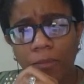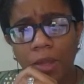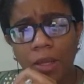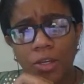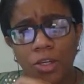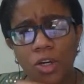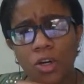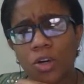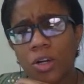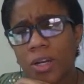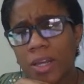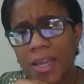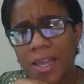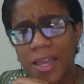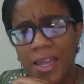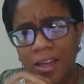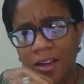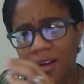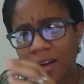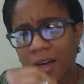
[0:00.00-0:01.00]
you're gonna
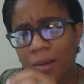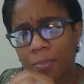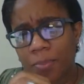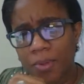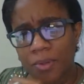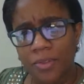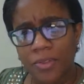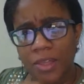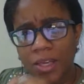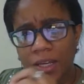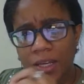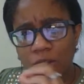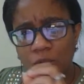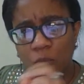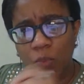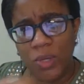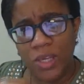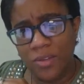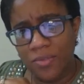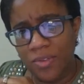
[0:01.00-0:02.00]
hear a couple things
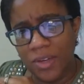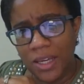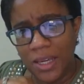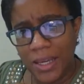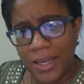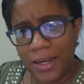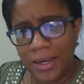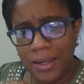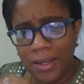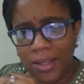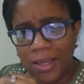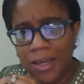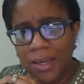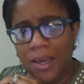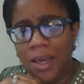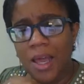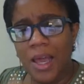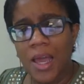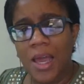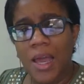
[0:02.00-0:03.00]
weaving in there,
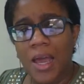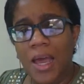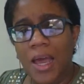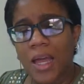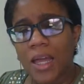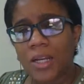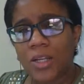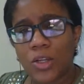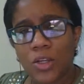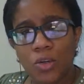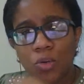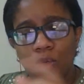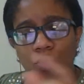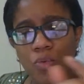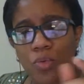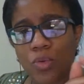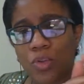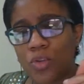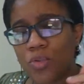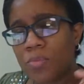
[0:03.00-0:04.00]
and
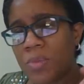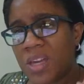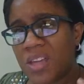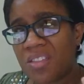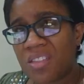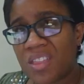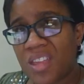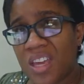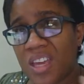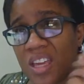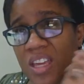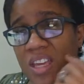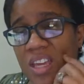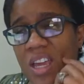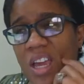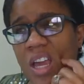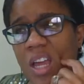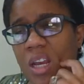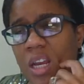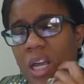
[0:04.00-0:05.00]
you may think,
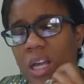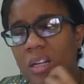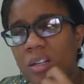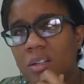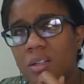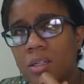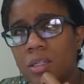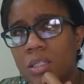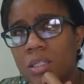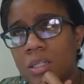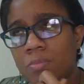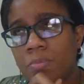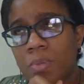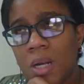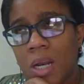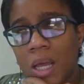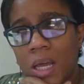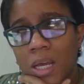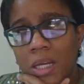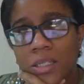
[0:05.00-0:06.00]
yeah, that does
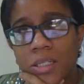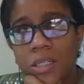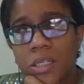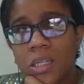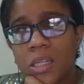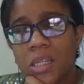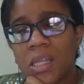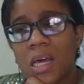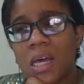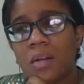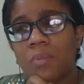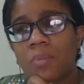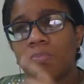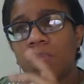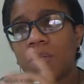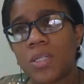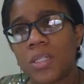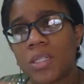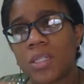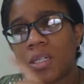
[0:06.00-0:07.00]
apply to that
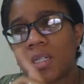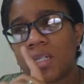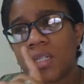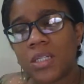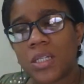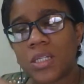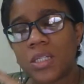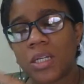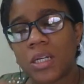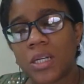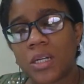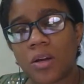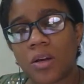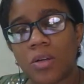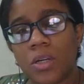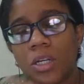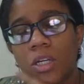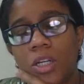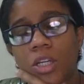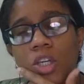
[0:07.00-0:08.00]
person sitting
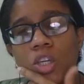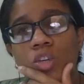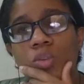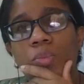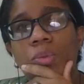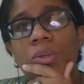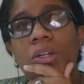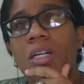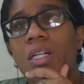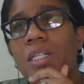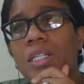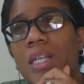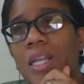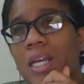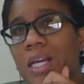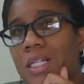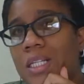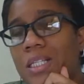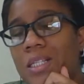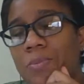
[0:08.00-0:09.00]
down in the cubicle
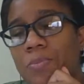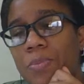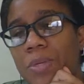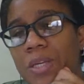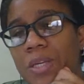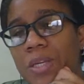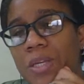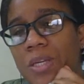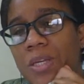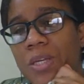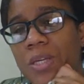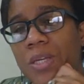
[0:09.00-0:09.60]
next to me.